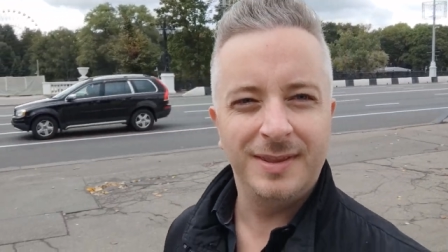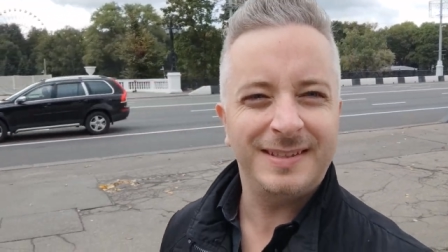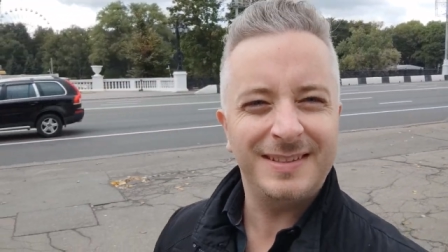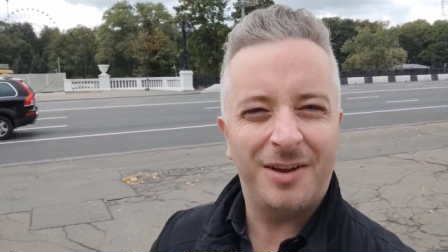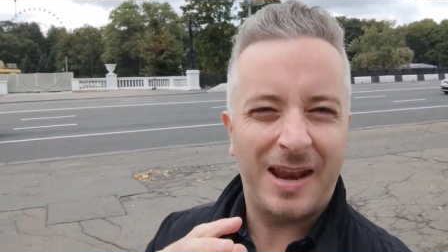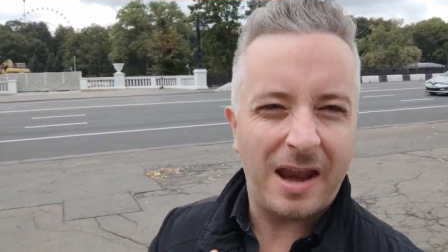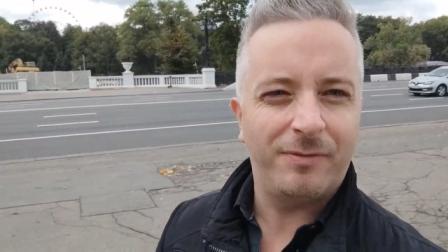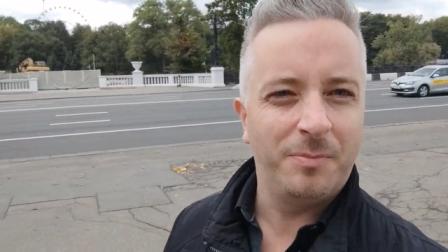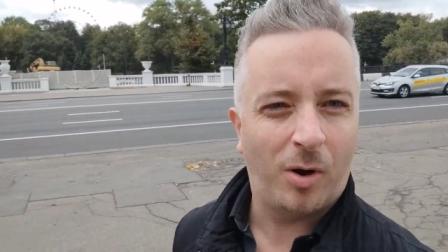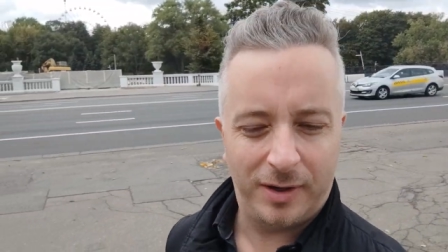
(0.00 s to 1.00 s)
And this is not
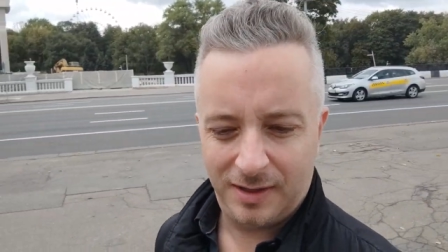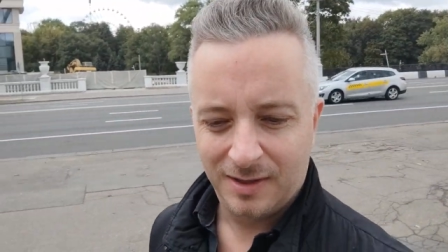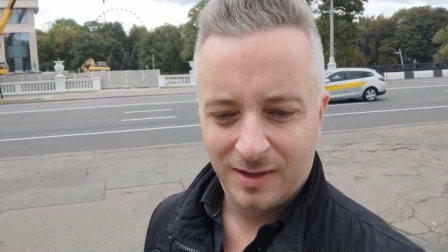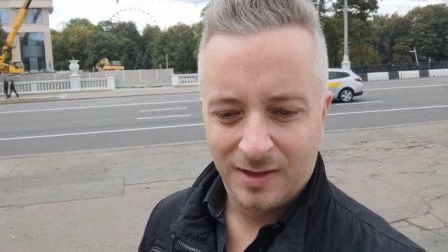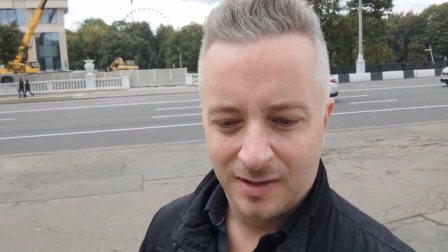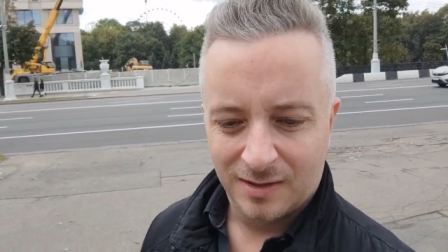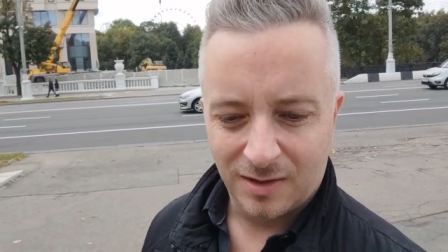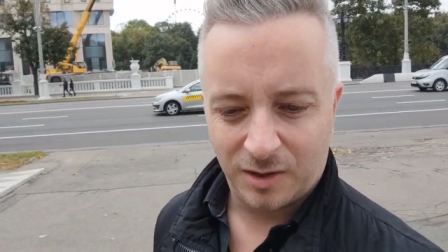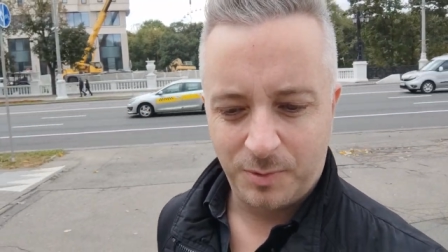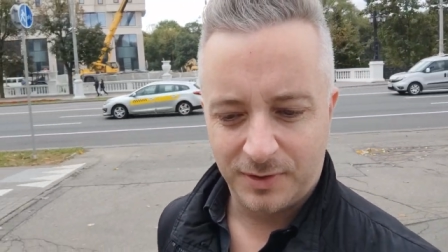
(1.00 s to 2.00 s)
everybody.
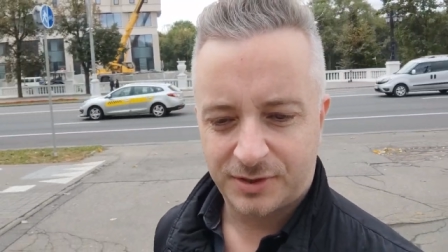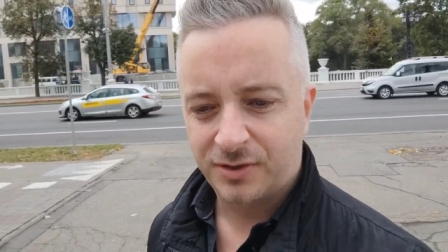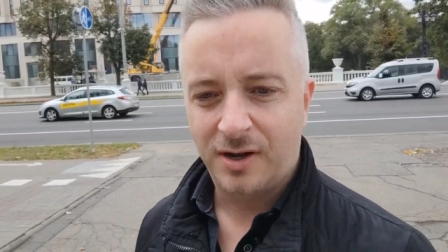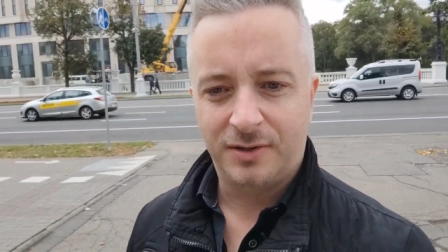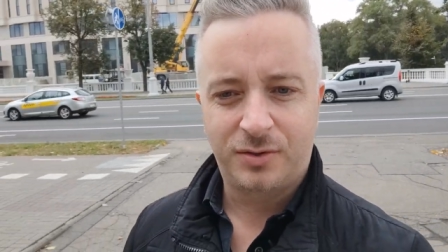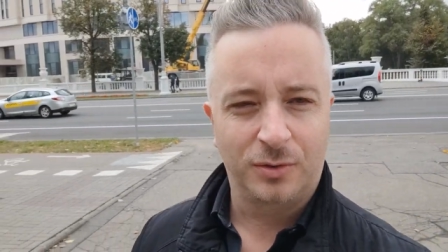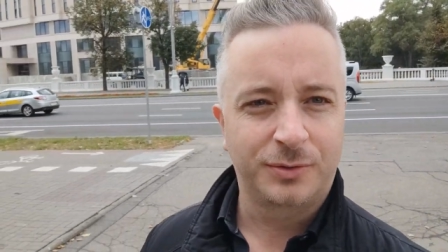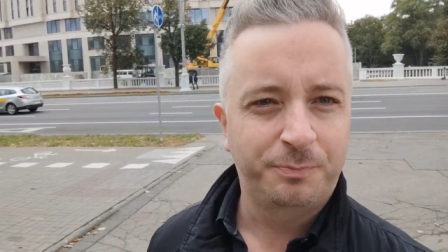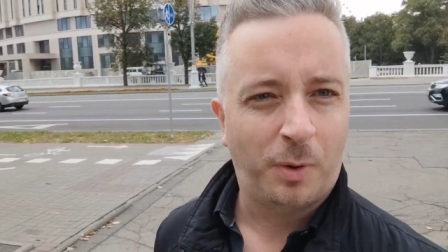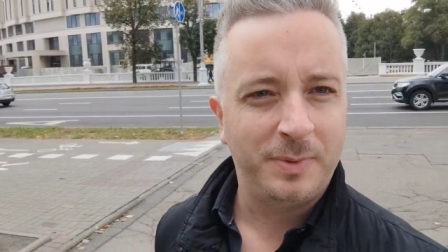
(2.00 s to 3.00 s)
Like with Australia, tall
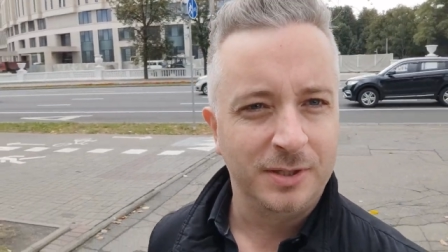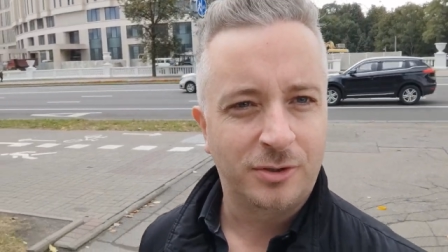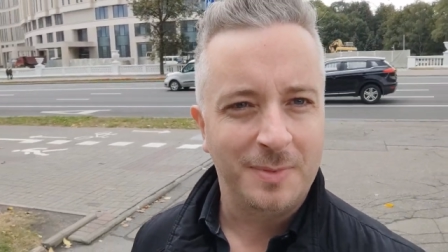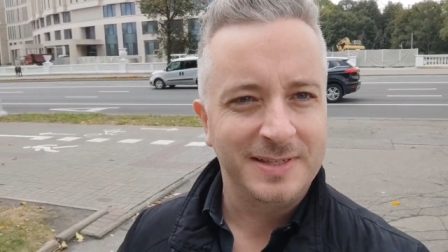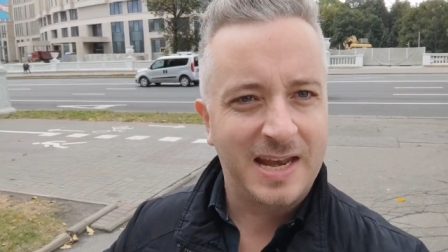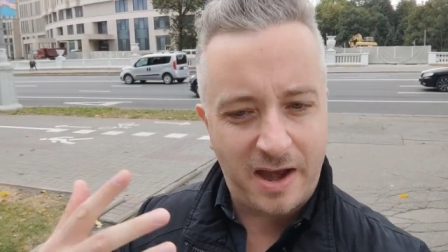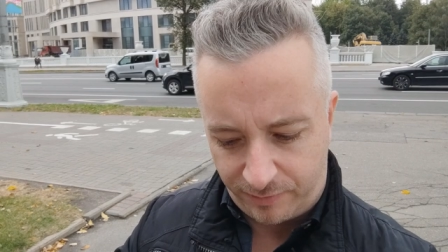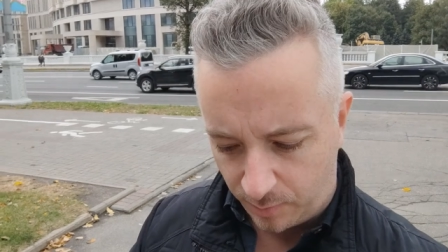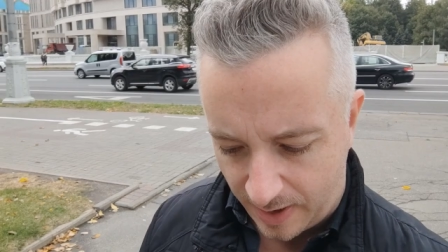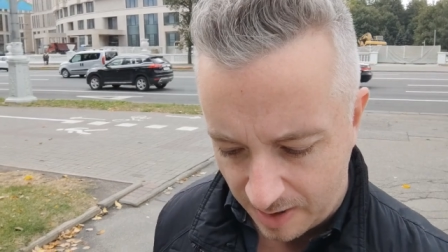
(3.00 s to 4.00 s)
poppy syndrome isn't
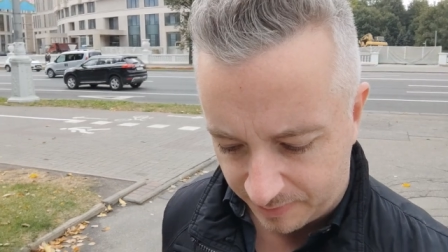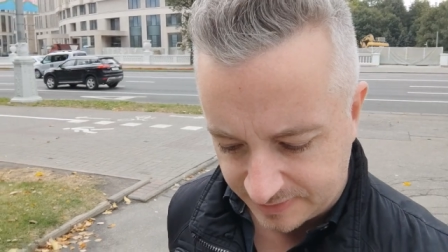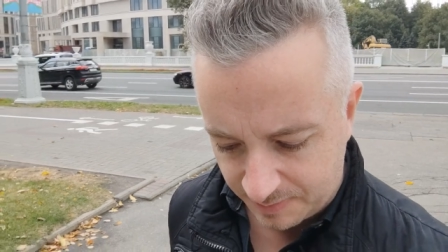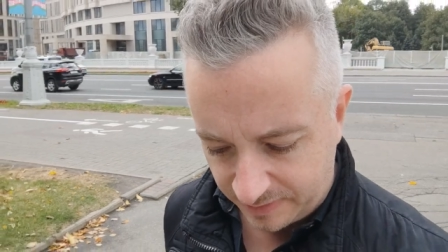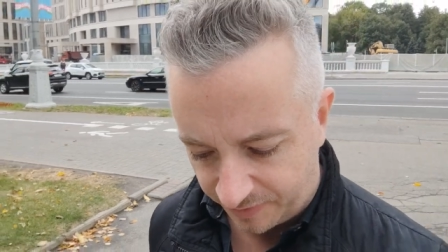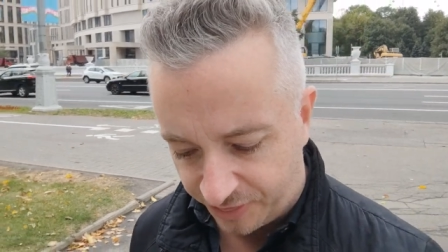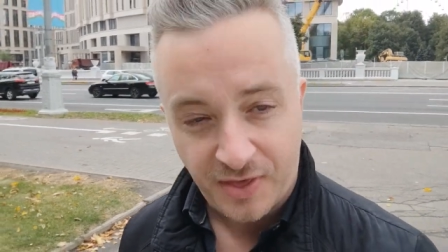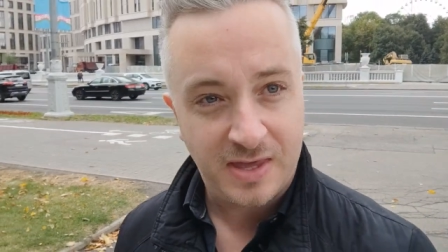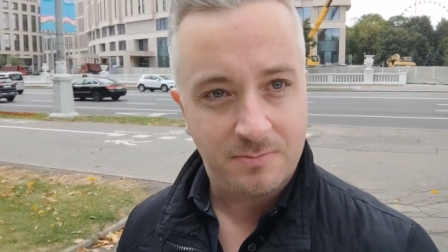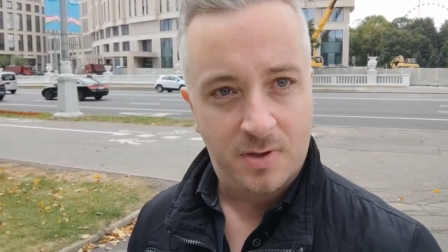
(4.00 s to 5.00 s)
everywhere, but it's a bit of a
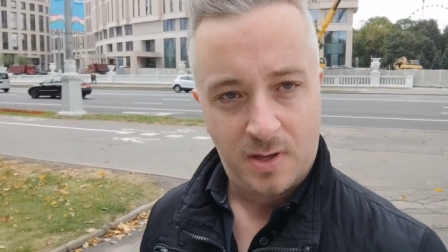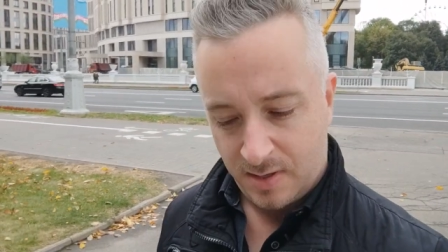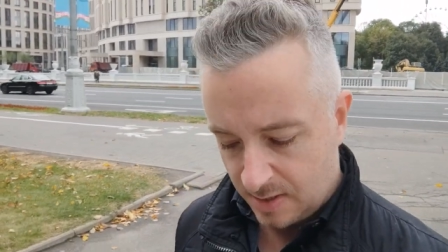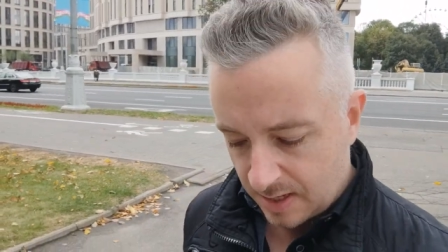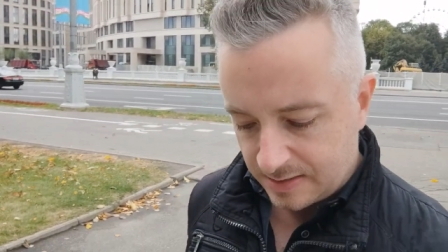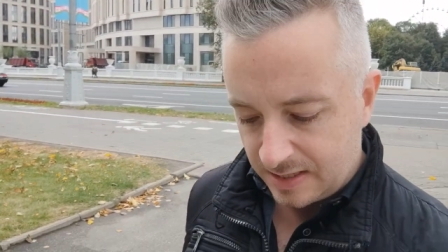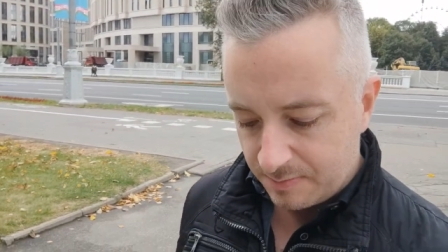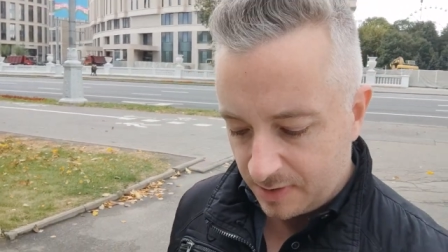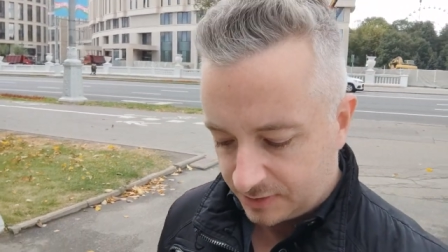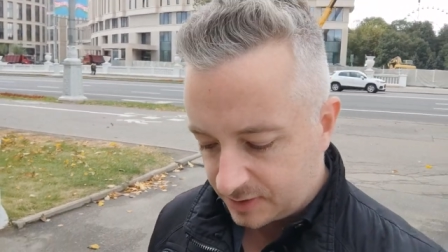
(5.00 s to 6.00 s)
theme. And the
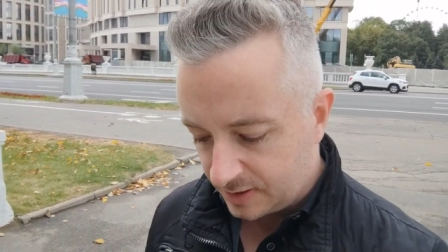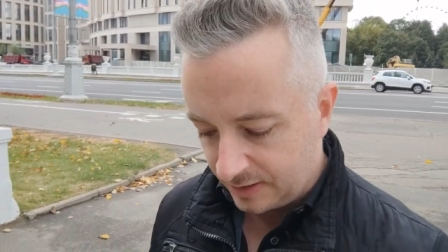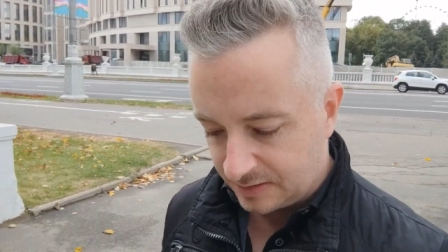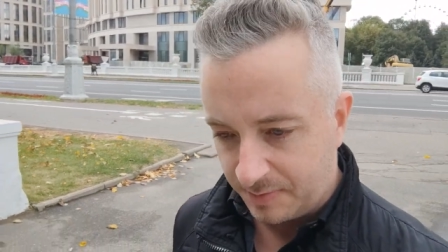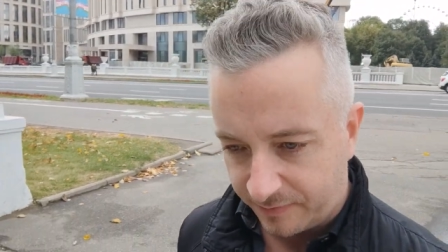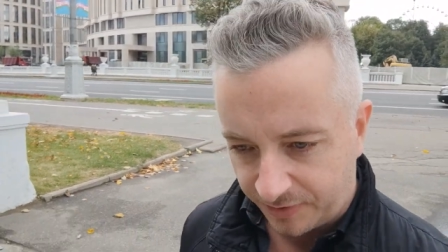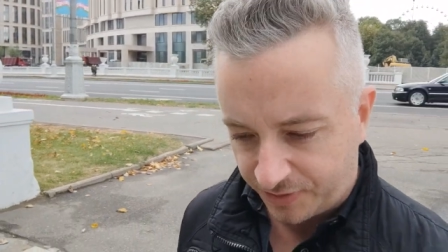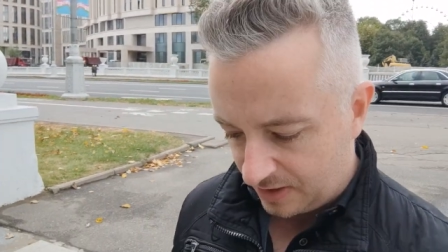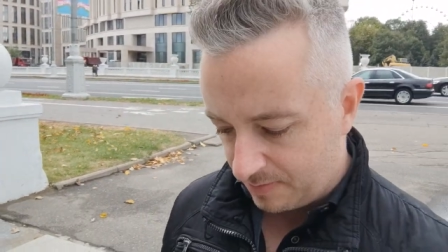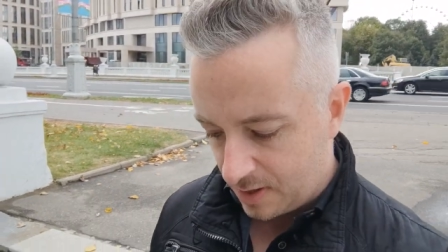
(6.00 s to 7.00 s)
image thing is a bit of a
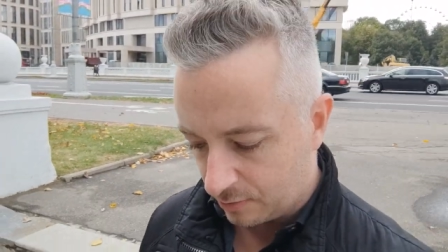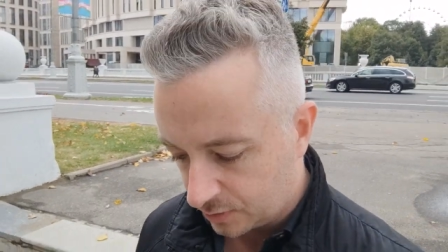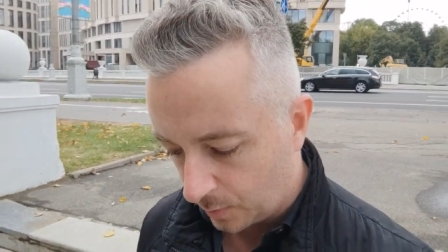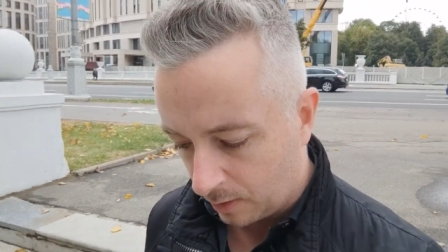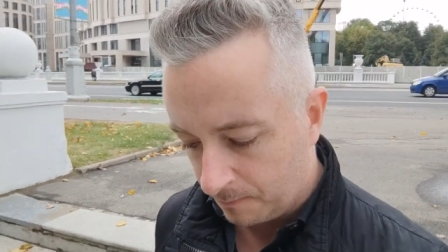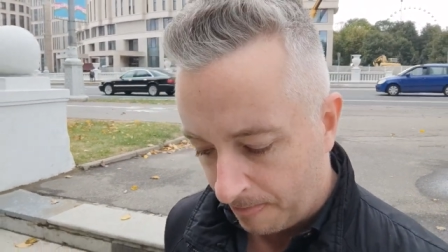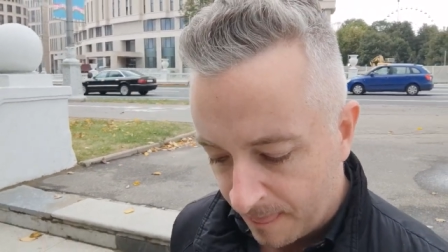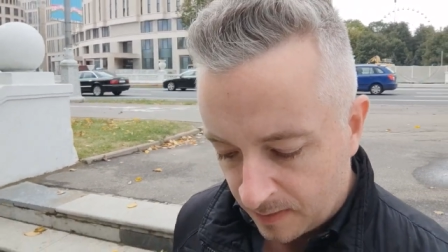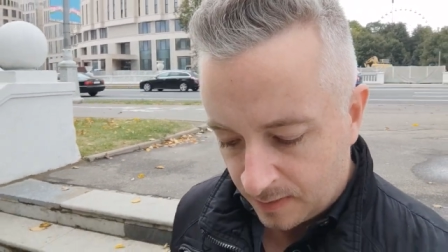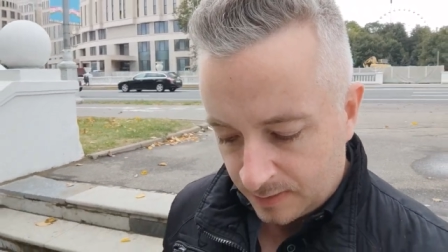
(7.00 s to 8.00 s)
theme here as well.
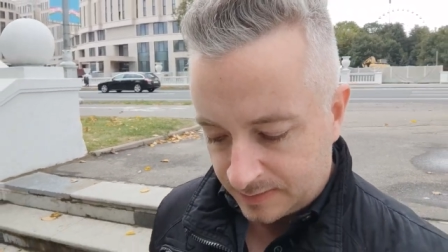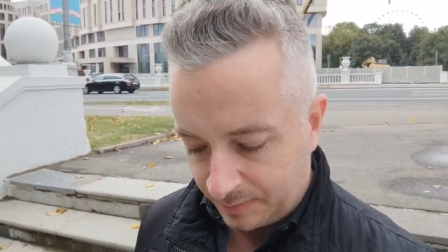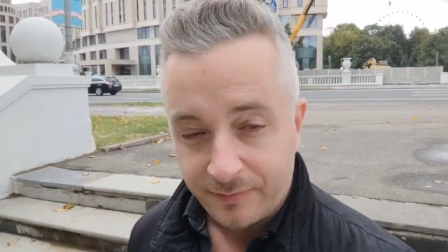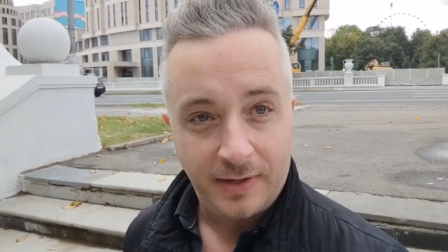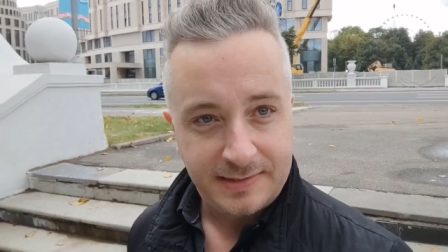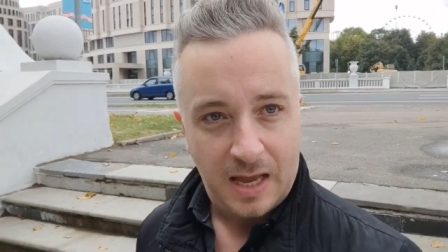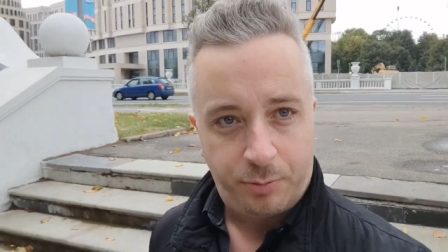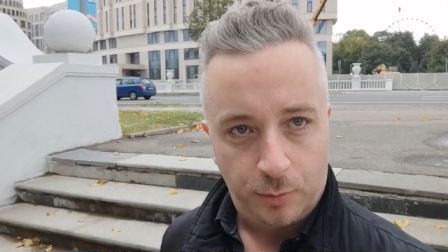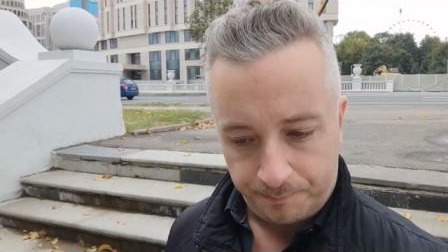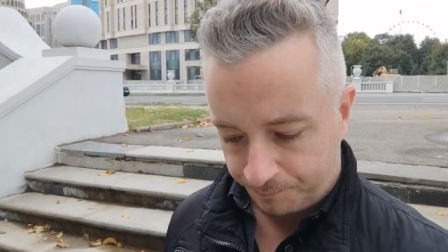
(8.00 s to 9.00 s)
So let me give you an
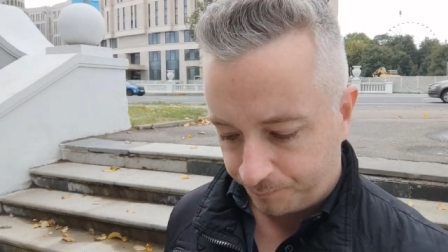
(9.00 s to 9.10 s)
example.